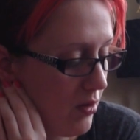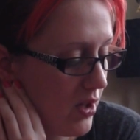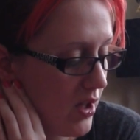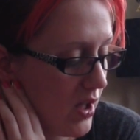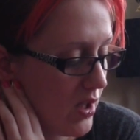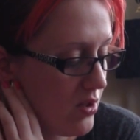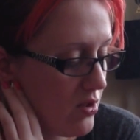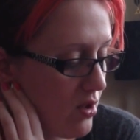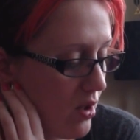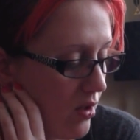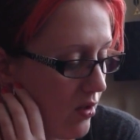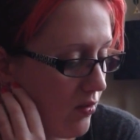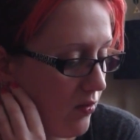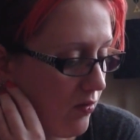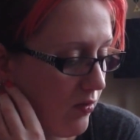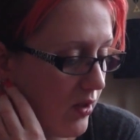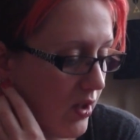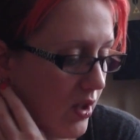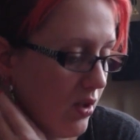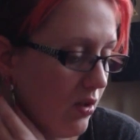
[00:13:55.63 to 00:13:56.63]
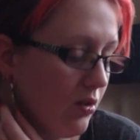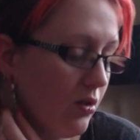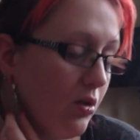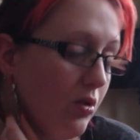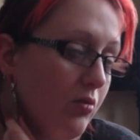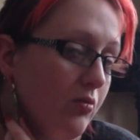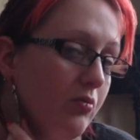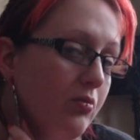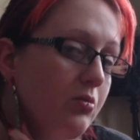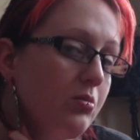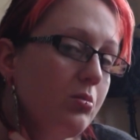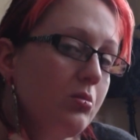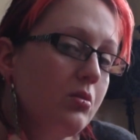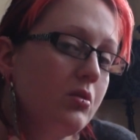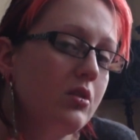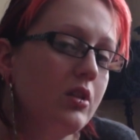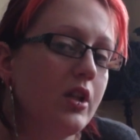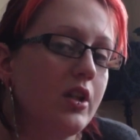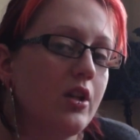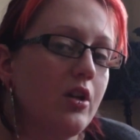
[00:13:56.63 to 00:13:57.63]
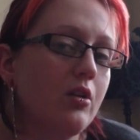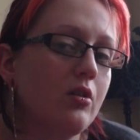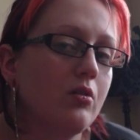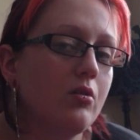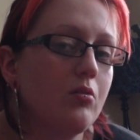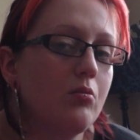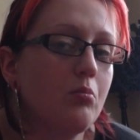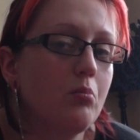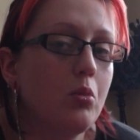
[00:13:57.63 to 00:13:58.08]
They don't feel uncomfortable, they don't